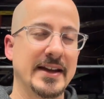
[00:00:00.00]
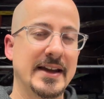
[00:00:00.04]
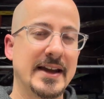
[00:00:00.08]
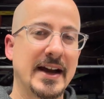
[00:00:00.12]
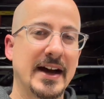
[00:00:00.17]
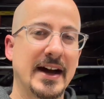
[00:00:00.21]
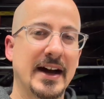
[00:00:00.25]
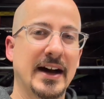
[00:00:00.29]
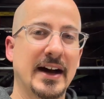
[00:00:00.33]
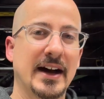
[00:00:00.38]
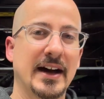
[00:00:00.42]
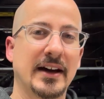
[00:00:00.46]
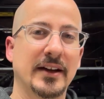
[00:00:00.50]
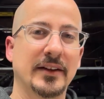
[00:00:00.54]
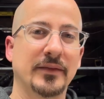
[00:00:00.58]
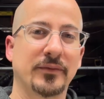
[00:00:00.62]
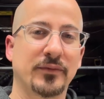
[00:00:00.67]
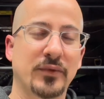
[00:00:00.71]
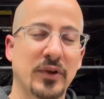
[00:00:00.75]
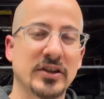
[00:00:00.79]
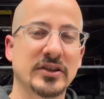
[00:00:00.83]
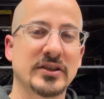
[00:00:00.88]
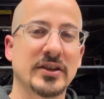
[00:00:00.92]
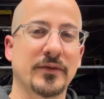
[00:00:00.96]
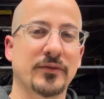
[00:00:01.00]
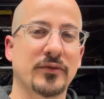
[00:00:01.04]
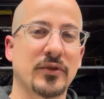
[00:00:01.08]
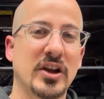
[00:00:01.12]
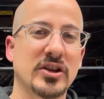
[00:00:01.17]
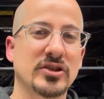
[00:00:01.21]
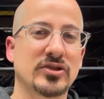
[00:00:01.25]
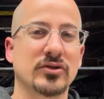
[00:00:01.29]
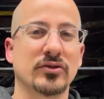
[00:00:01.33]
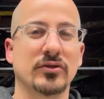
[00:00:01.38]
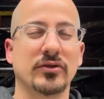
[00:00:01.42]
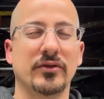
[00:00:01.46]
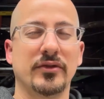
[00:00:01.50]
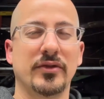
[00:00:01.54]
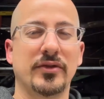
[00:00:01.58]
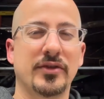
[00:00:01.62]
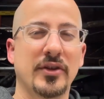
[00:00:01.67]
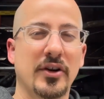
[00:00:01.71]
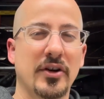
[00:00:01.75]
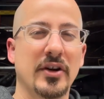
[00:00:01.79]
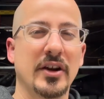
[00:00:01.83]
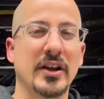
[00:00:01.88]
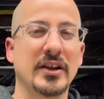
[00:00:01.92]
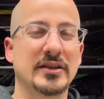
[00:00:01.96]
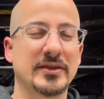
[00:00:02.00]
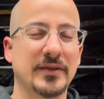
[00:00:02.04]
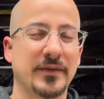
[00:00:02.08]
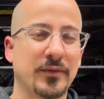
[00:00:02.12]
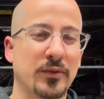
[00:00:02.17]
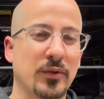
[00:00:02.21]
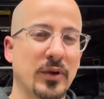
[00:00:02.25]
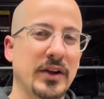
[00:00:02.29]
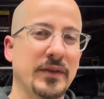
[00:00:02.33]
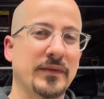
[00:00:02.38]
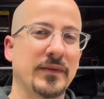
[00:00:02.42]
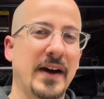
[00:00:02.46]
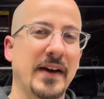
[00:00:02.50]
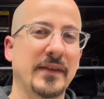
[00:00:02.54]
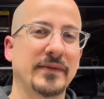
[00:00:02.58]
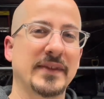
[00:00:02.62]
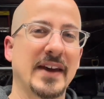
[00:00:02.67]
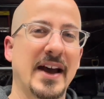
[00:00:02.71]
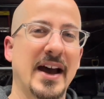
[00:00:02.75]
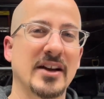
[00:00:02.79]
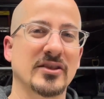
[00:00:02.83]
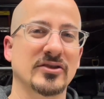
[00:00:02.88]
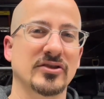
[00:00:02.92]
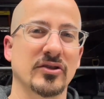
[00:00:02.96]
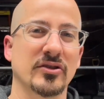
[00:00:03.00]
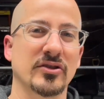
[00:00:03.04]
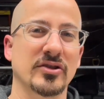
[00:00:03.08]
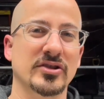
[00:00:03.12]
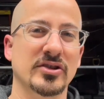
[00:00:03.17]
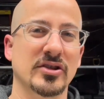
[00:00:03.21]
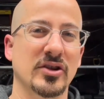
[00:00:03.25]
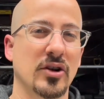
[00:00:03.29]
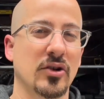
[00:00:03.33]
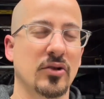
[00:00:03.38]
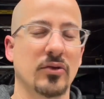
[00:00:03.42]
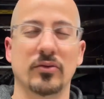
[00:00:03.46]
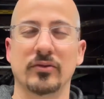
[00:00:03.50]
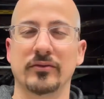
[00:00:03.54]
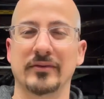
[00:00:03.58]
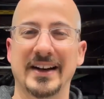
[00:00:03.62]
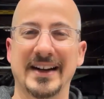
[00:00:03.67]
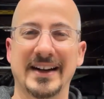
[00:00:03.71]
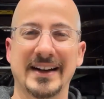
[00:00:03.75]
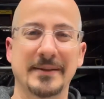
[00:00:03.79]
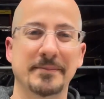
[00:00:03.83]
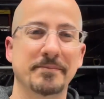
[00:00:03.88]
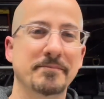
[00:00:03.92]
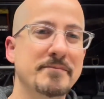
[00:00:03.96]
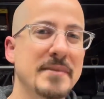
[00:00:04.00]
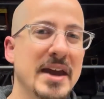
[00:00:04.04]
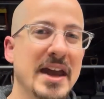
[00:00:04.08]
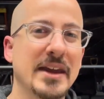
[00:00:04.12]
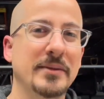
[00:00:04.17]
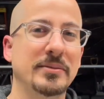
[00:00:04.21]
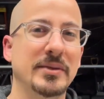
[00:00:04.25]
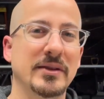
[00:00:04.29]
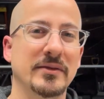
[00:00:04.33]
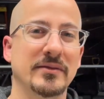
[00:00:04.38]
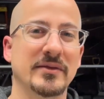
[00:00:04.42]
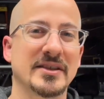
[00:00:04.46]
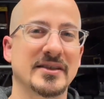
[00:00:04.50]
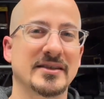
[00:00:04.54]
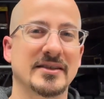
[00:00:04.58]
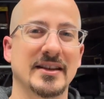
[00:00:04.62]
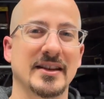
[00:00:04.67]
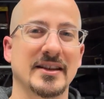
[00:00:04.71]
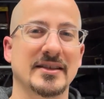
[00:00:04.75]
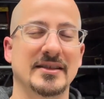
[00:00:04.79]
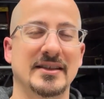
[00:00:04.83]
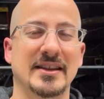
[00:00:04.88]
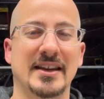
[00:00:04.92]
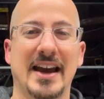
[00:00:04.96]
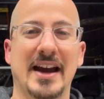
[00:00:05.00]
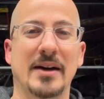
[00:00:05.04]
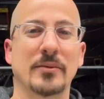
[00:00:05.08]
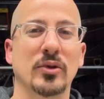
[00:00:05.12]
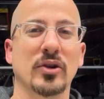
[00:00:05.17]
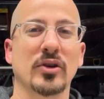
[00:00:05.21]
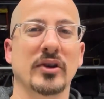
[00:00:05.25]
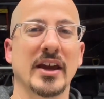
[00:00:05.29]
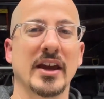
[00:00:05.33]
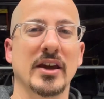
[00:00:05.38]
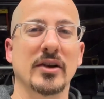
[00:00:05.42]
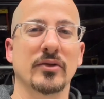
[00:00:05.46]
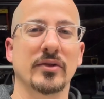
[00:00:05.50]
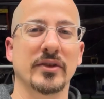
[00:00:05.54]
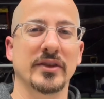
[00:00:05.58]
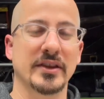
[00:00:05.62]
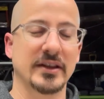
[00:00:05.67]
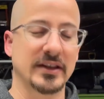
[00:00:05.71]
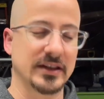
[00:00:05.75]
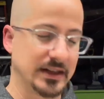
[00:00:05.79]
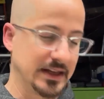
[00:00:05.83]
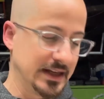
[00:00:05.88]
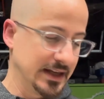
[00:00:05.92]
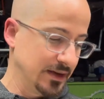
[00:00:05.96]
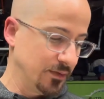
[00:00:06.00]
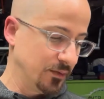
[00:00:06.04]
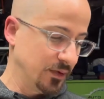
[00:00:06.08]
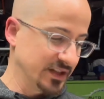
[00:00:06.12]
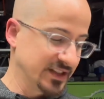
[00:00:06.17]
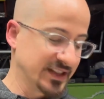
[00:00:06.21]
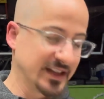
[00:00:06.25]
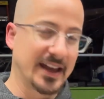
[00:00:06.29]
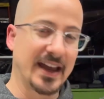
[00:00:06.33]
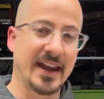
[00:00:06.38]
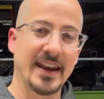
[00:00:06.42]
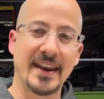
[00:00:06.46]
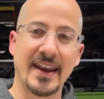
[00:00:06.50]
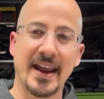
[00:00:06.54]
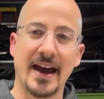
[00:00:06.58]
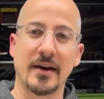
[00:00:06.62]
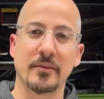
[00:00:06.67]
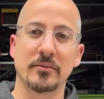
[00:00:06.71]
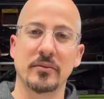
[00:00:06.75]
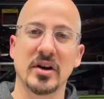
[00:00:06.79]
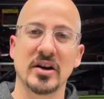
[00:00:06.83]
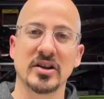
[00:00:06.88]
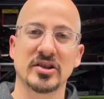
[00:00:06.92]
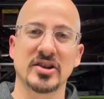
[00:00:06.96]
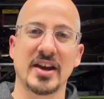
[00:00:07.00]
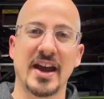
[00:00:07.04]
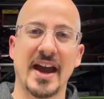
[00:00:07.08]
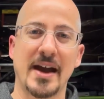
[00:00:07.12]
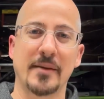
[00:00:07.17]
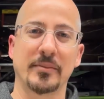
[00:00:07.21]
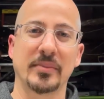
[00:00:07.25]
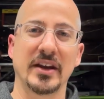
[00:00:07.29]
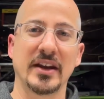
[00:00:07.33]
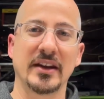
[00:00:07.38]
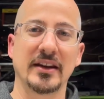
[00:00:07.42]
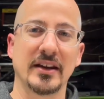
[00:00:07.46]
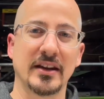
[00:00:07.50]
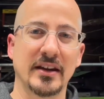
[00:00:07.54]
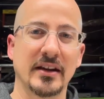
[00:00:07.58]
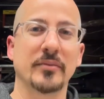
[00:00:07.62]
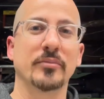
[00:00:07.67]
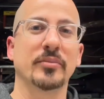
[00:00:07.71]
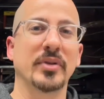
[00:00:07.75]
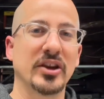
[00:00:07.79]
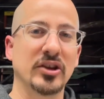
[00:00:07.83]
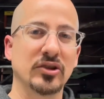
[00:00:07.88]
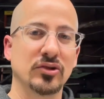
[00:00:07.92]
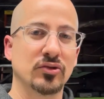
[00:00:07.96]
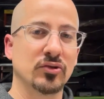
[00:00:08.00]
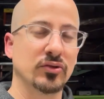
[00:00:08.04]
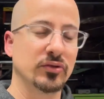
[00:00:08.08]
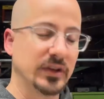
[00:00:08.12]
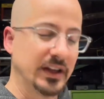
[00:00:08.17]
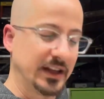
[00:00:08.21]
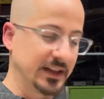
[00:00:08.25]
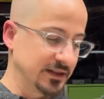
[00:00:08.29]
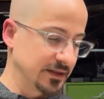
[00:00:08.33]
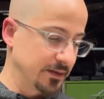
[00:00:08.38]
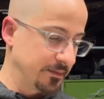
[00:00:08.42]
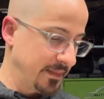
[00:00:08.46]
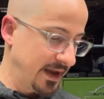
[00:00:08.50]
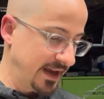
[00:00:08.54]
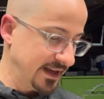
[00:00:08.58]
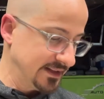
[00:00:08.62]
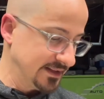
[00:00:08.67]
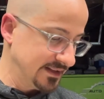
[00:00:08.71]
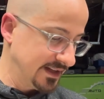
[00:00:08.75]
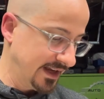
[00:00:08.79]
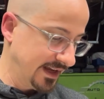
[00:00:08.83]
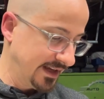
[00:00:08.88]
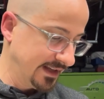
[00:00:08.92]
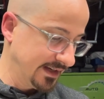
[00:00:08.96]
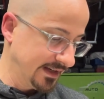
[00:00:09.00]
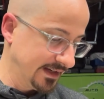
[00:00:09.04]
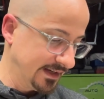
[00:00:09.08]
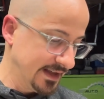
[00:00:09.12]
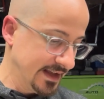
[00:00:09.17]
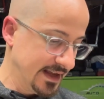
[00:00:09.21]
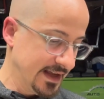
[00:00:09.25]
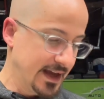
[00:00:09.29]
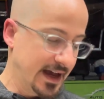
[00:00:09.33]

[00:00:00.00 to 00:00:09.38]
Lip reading: Front differential, 30 to 45,000 or so, maybe even 60. I'm okay with it. Once again, not much happening there, but you do need to maintain it.